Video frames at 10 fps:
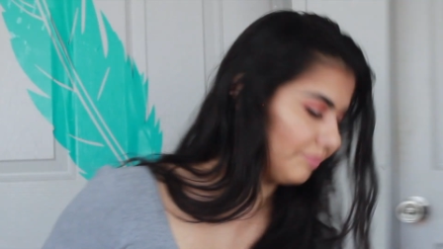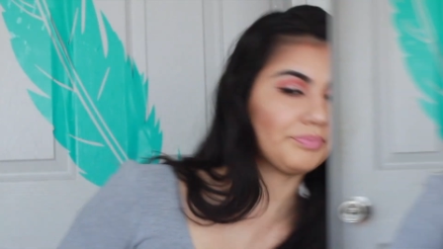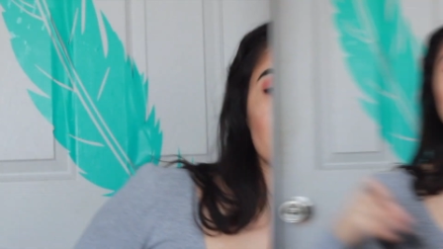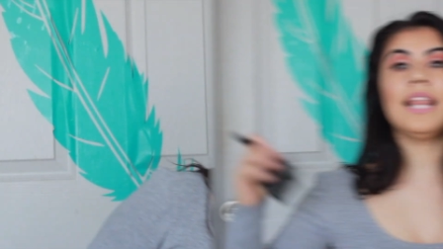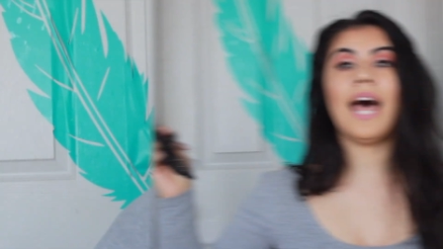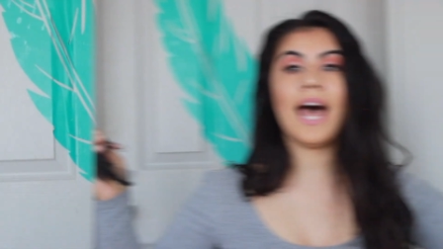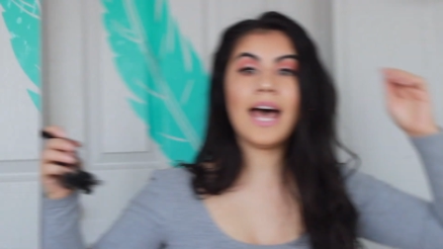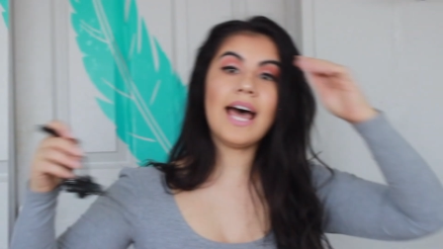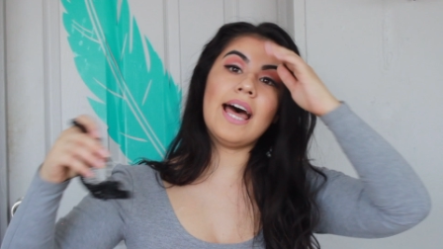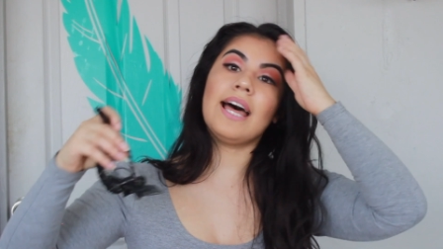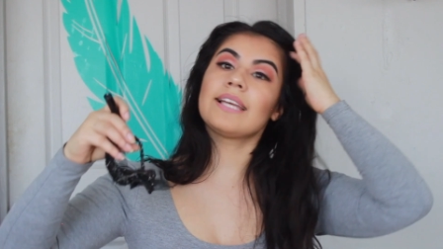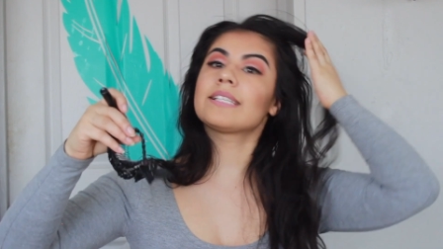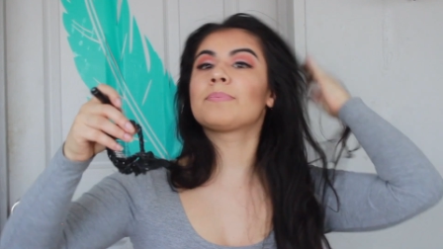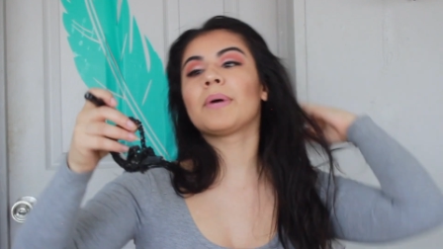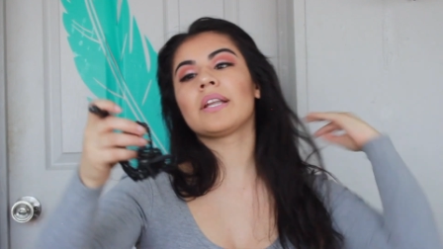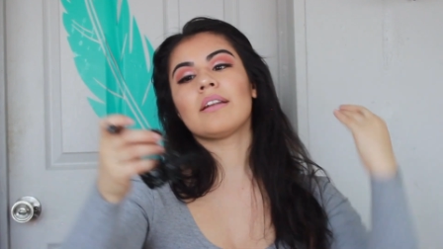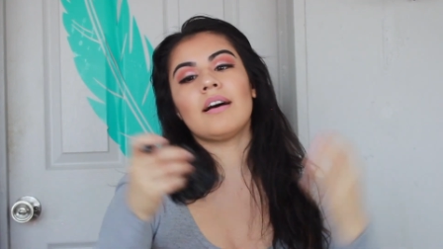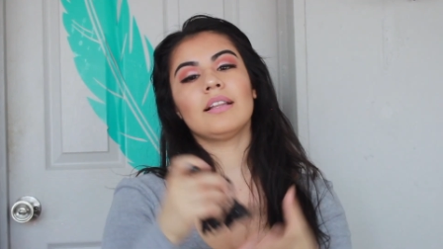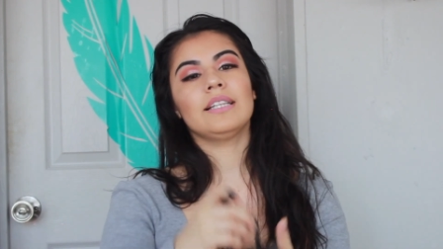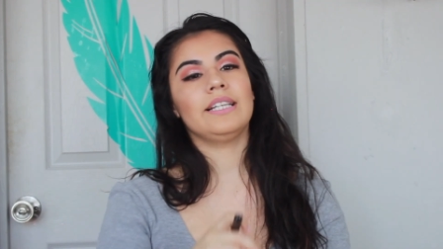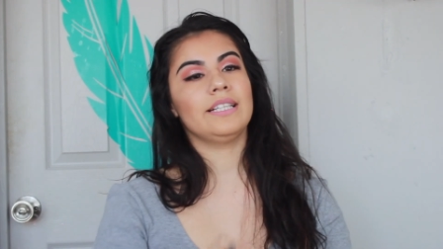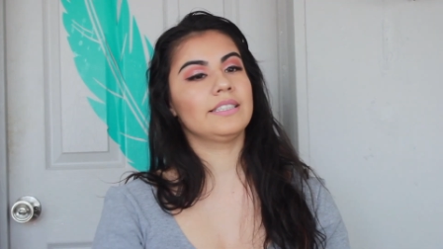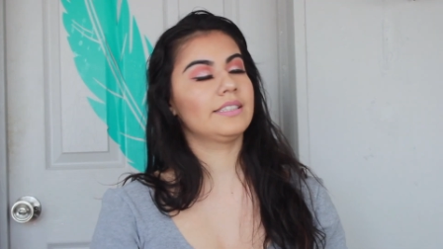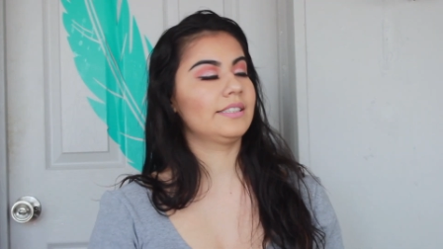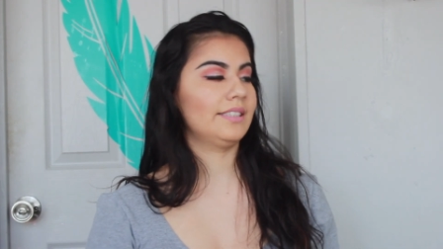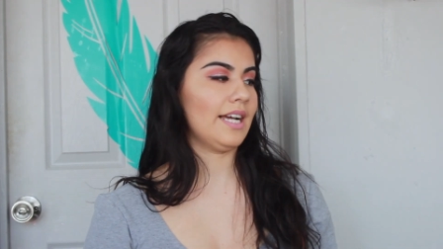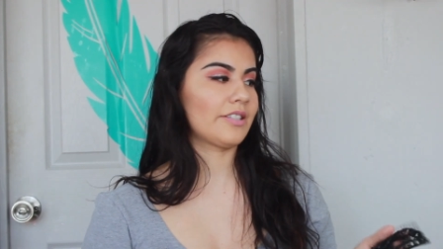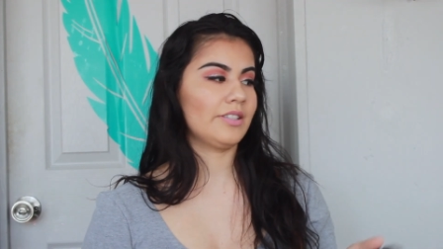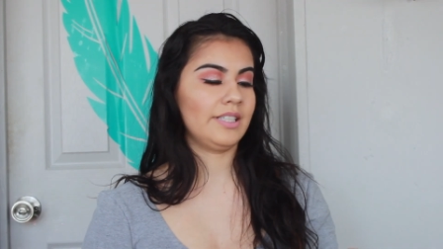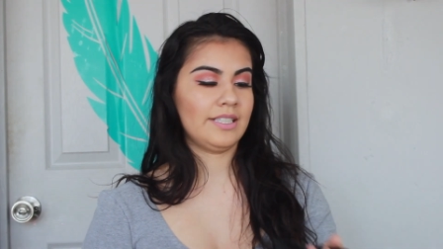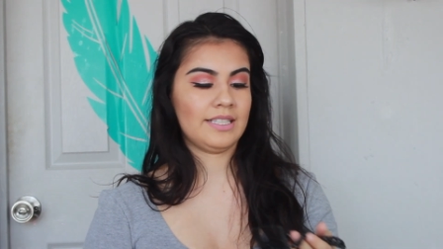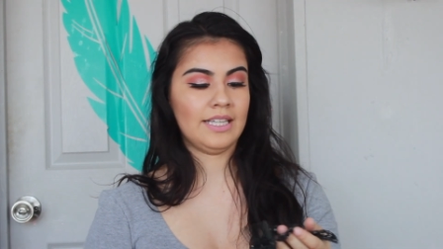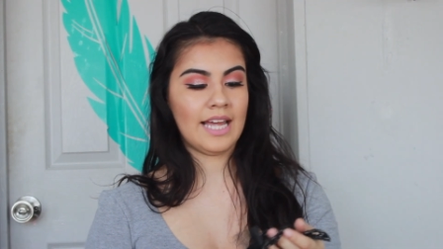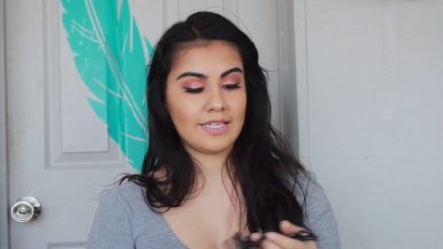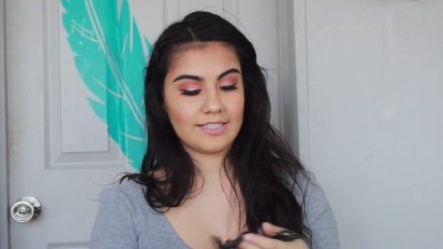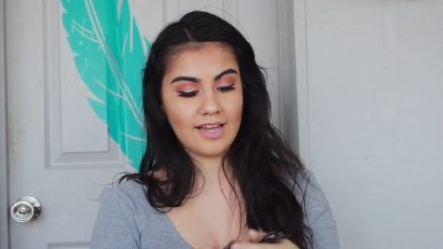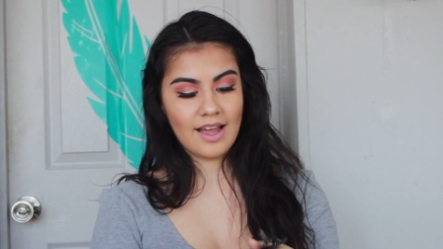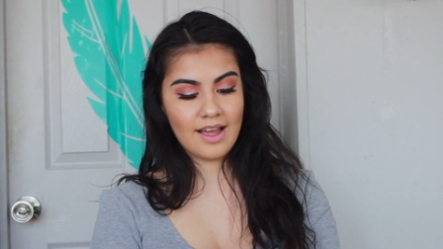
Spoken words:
Last but not least, actually it is the last.